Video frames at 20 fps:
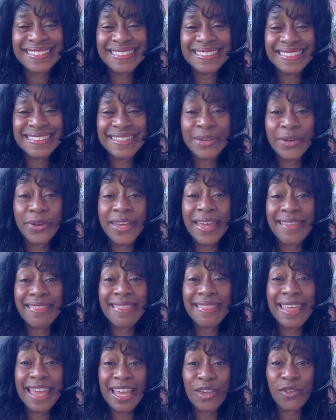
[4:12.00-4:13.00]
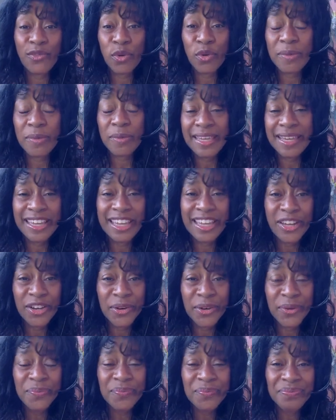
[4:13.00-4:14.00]
So again, thank you for being
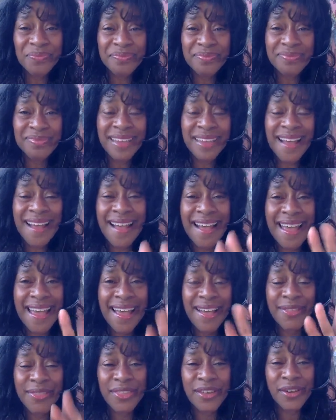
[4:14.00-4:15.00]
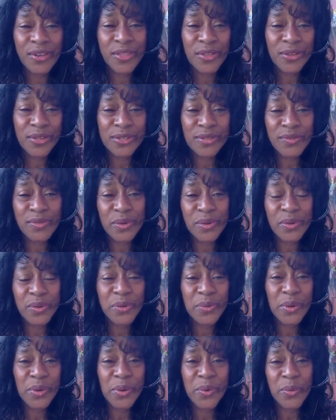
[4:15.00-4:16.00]
here. Hi out there, those of you
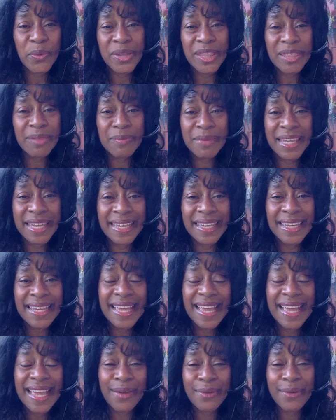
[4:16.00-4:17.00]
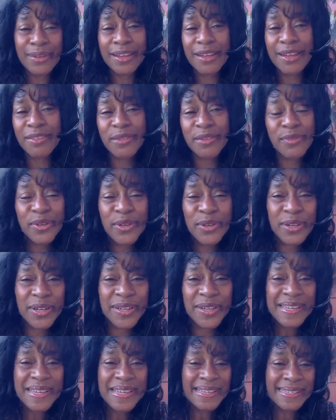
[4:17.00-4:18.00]
who are with me. I would love it for you to
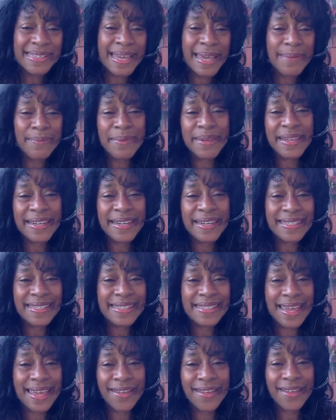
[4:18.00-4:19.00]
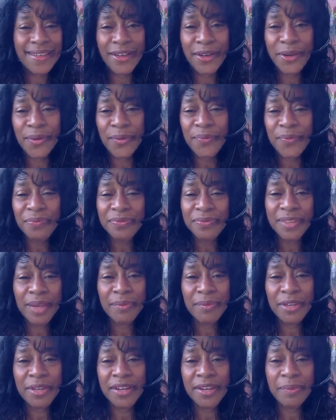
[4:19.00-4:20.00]
type in and say hello.
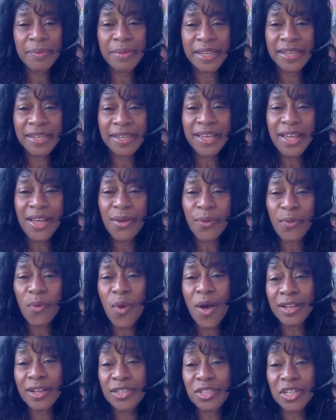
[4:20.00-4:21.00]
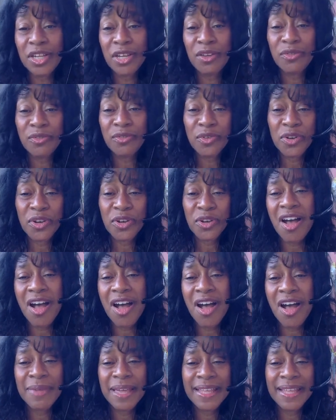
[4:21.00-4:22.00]
I'm going to be watching for
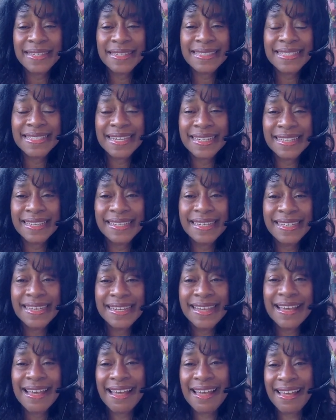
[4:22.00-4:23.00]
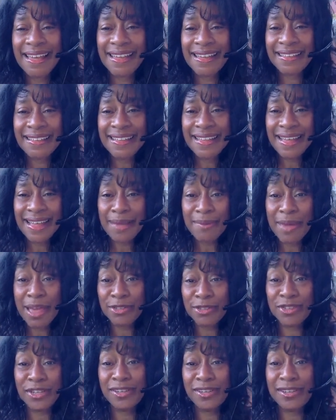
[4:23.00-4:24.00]
comments, and I'm
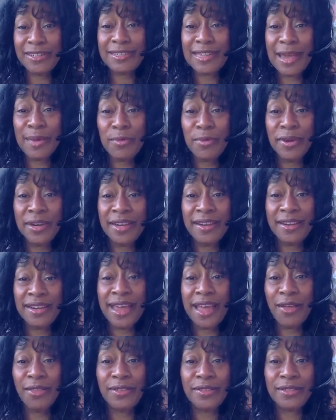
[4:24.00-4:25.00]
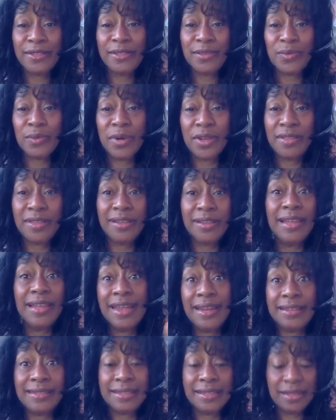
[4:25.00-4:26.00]
actually going to type one in now. This is one of the
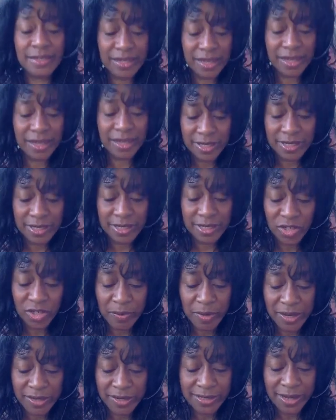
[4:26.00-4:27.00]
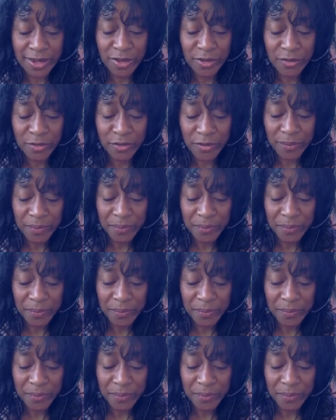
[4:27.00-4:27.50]
latest things I've been teaching myself.